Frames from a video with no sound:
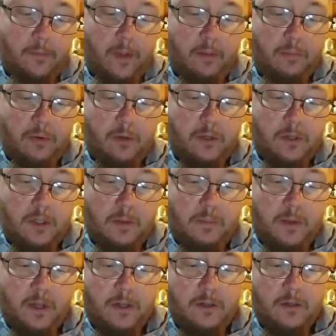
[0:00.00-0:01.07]
It pushes
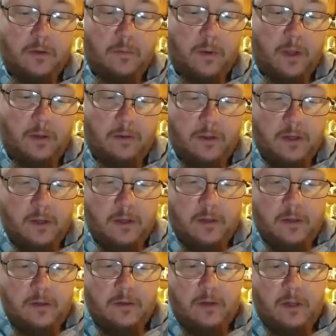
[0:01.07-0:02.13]
up against your reel.
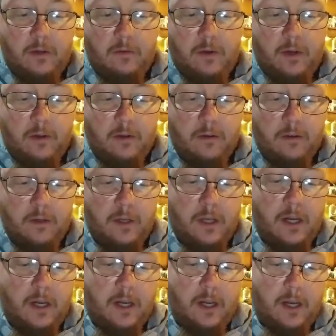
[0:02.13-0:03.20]
So you want to
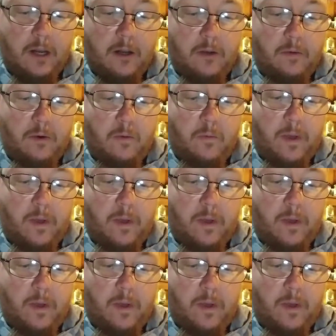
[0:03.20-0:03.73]
get it in there and you want to